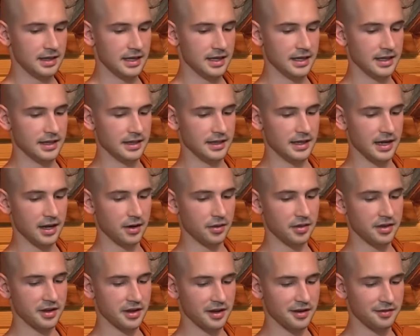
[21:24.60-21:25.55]
And I
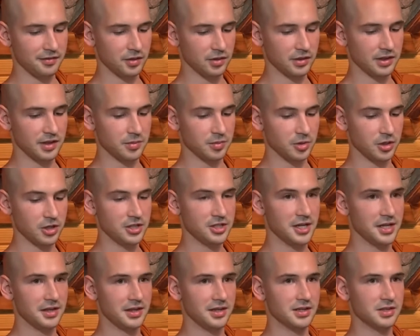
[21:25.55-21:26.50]
don't think I fully
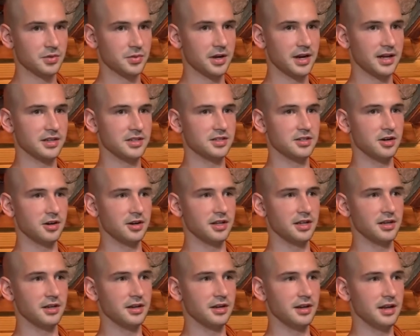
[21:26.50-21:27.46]
appreciated this when I
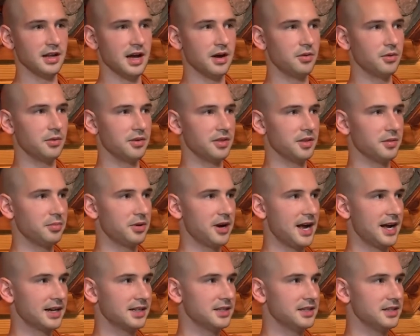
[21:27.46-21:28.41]
started out with the
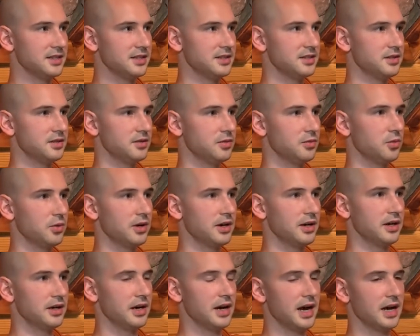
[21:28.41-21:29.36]
practice,
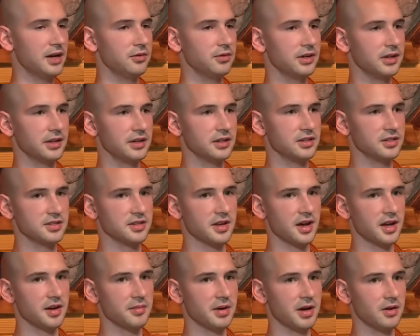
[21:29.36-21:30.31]
where I really just
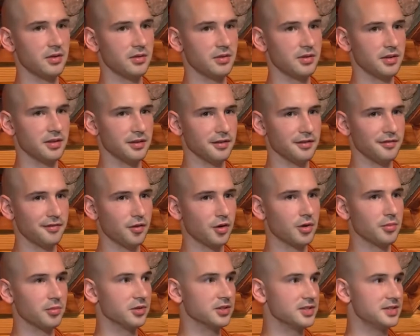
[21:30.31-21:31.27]
thought about the
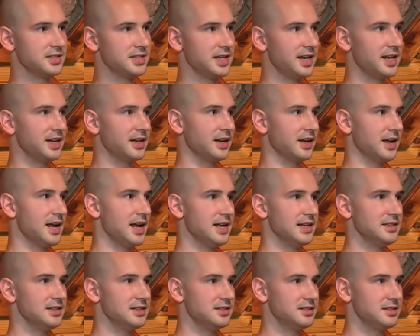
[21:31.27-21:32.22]
formal sitting
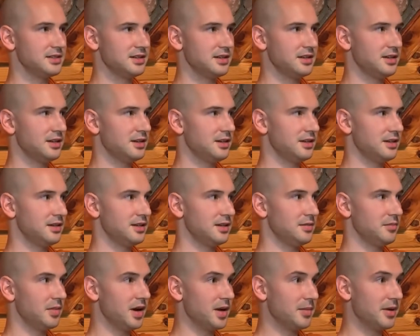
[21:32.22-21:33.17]
as
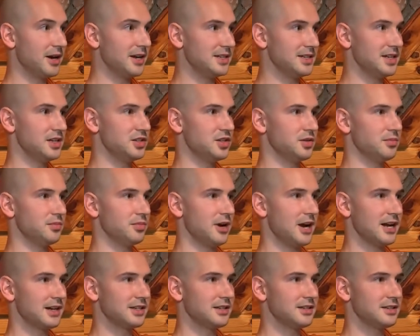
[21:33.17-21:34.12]
my meditation
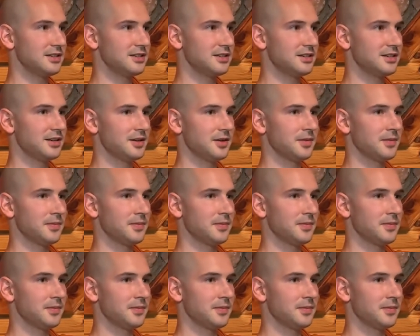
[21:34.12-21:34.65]
practice.